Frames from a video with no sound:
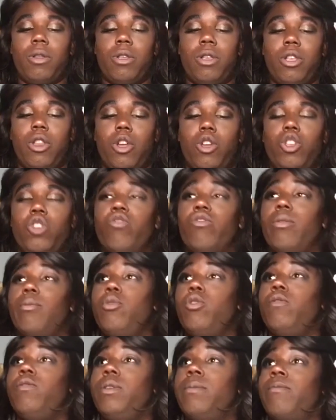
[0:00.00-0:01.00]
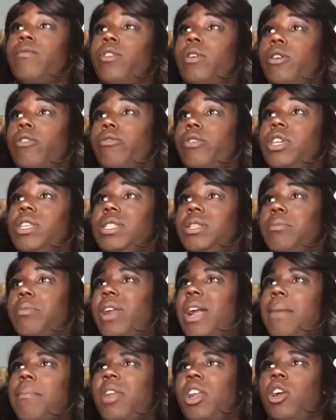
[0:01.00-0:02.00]
You know, you removed them for a reason, but
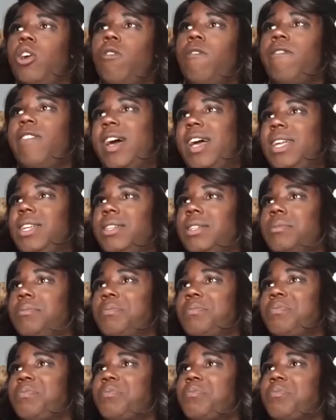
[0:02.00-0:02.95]
I'm going to go find them.